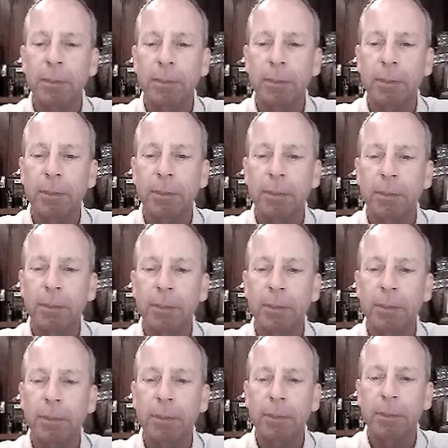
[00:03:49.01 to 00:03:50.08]

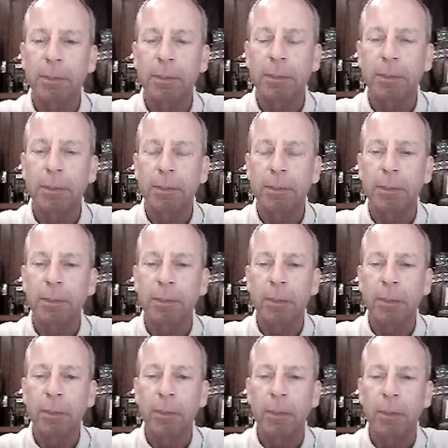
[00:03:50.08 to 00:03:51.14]

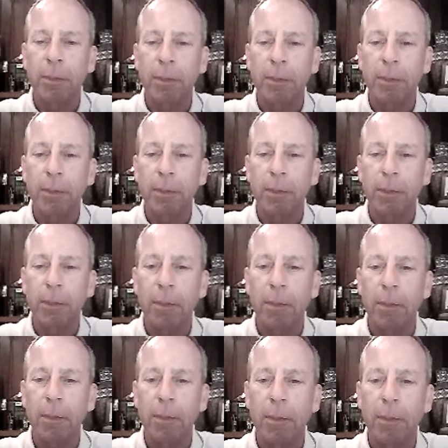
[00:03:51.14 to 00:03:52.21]

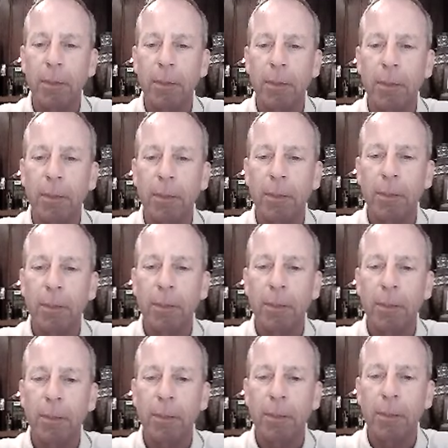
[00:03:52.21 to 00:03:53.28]

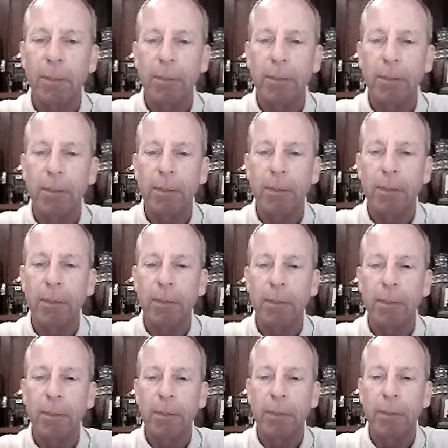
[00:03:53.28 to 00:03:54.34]

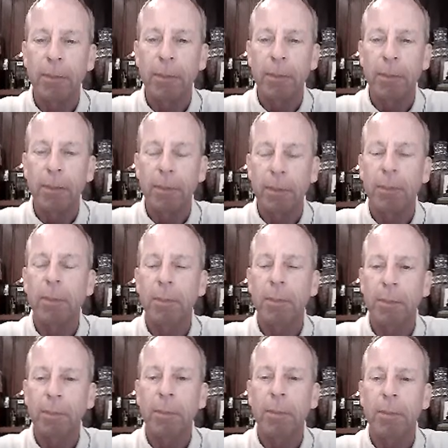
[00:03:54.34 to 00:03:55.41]

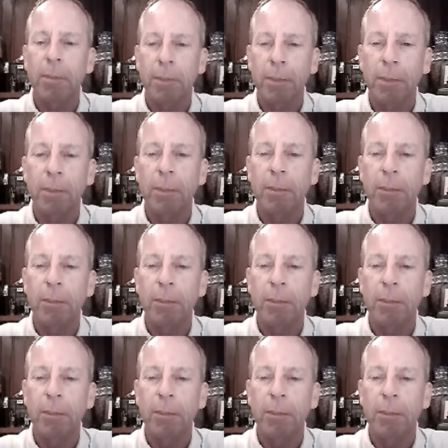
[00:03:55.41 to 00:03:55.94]
(silent)